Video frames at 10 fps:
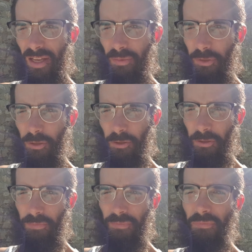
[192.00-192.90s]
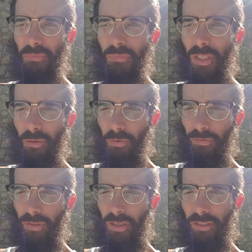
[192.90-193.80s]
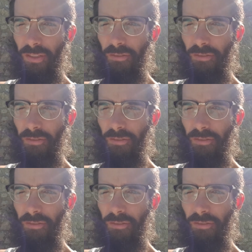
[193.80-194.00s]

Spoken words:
I'm sure he will find the